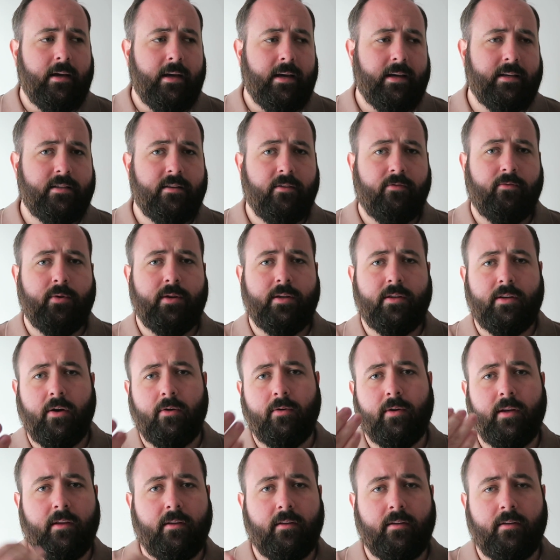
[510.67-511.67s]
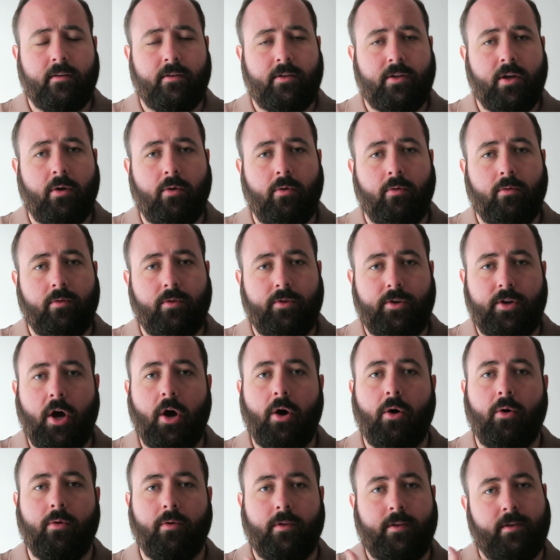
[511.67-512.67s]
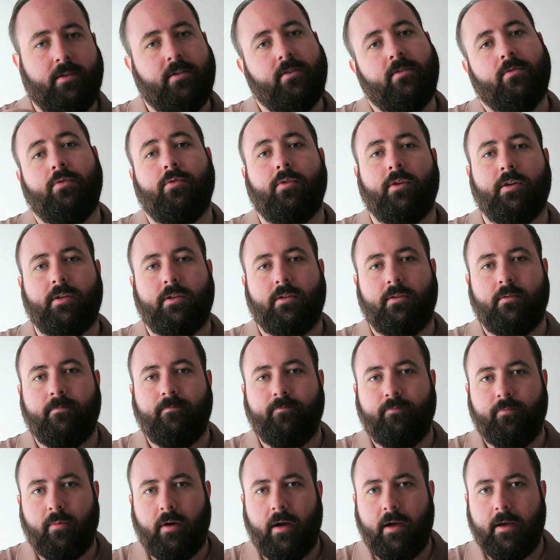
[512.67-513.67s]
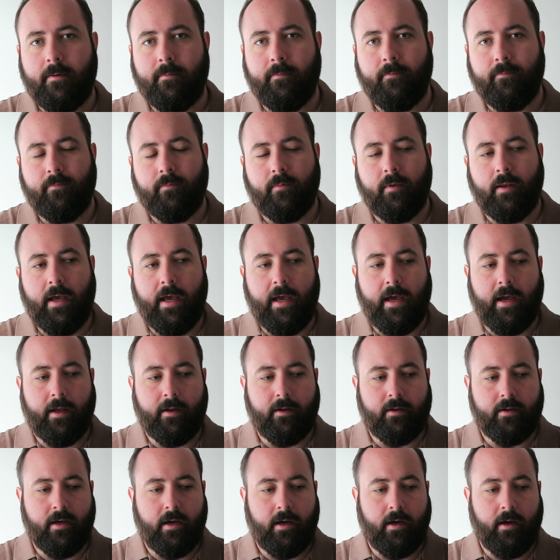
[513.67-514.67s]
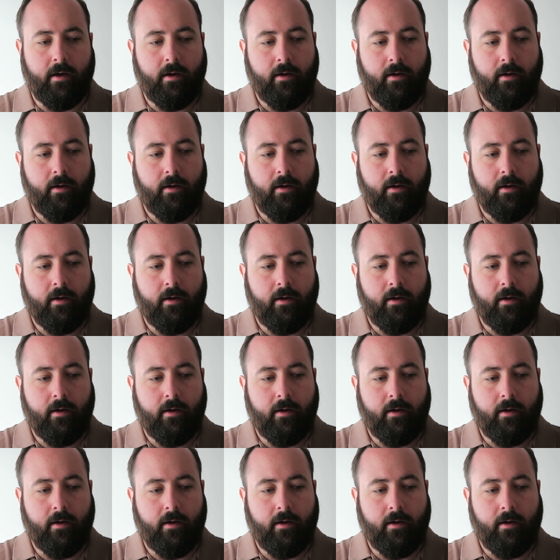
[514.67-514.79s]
as if we don't know the source, right? And